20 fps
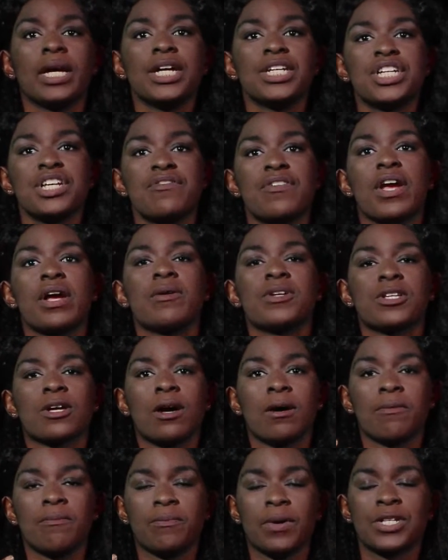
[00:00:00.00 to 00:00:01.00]
She very
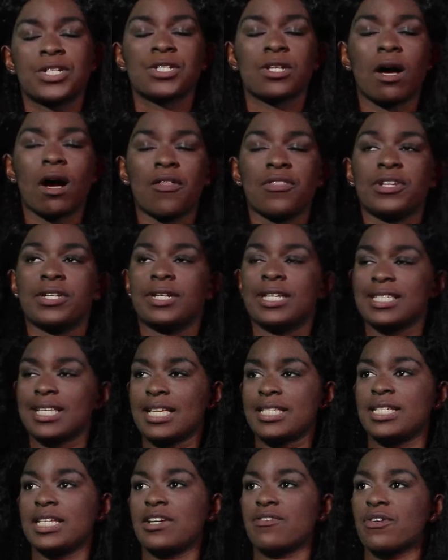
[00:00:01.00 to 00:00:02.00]
much saw the
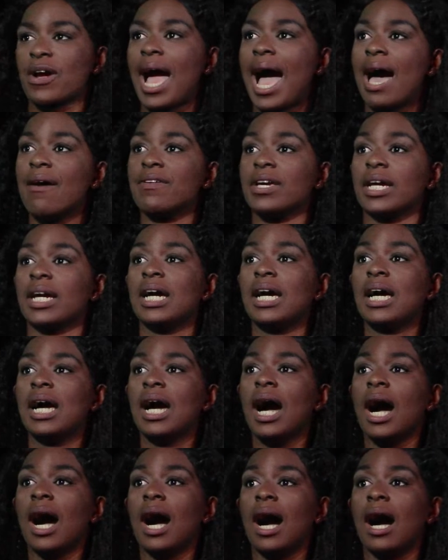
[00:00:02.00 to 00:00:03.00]
necessity for having
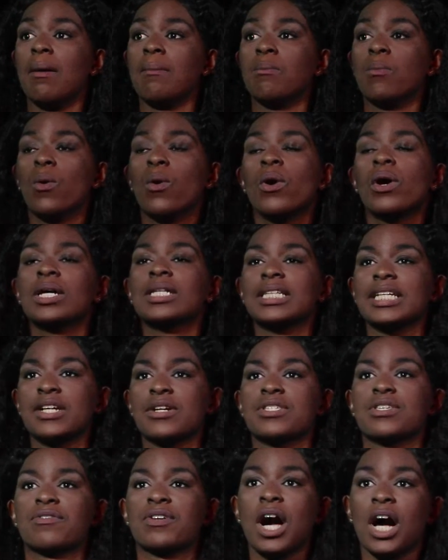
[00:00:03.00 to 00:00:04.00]
more
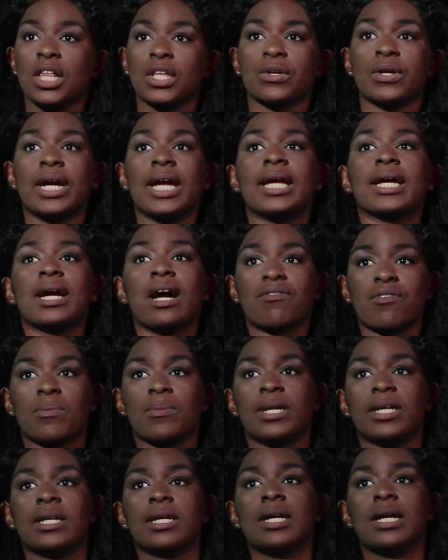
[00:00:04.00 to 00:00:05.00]
leaders of color in
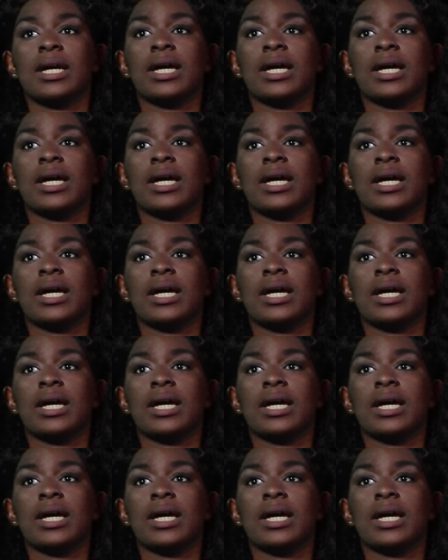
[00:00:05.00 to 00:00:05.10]
government.